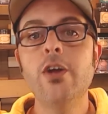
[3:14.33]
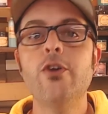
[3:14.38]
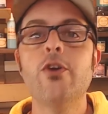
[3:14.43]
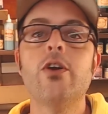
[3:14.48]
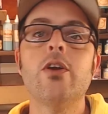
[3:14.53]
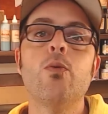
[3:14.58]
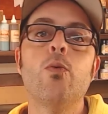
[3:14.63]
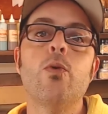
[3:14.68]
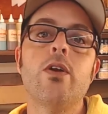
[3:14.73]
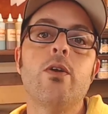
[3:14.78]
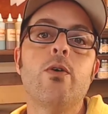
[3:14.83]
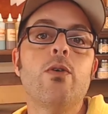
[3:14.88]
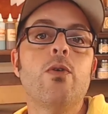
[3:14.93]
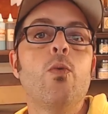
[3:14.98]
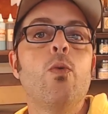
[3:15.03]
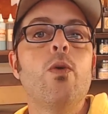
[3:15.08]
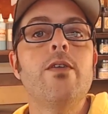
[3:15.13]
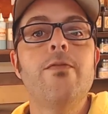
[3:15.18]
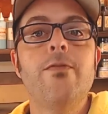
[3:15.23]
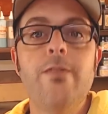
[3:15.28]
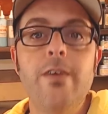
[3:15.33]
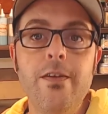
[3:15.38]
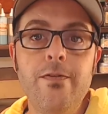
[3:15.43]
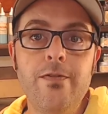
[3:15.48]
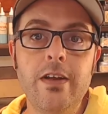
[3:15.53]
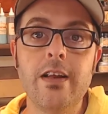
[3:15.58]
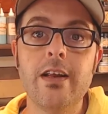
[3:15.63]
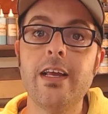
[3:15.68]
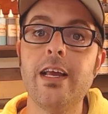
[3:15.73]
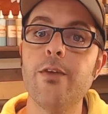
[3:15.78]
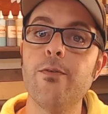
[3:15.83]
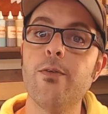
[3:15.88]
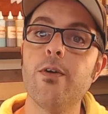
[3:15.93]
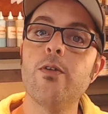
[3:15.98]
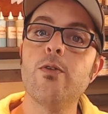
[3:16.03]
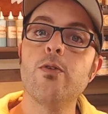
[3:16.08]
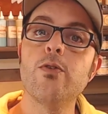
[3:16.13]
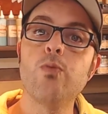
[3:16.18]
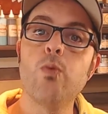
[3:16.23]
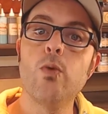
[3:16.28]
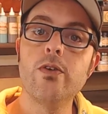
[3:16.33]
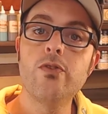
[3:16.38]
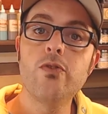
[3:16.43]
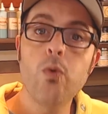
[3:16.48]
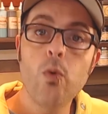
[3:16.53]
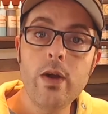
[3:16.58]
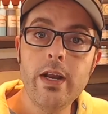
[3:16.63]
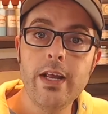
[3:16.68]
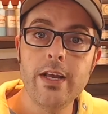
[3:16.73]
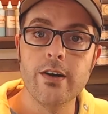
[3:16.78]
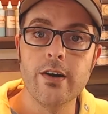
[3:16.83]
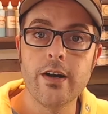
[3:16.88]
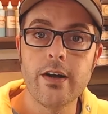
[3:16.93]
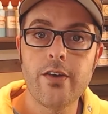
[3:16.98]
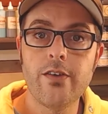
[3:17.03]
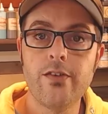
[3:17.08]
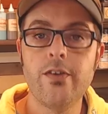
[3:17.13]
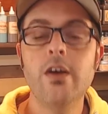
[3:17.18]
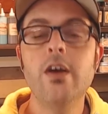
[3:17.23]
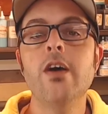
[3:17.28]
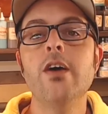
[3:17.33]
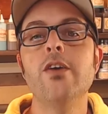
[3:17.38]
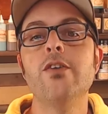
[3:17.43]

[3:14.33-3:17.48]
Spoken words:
you're going to want to go to 150 to get rid of those 120 hooks.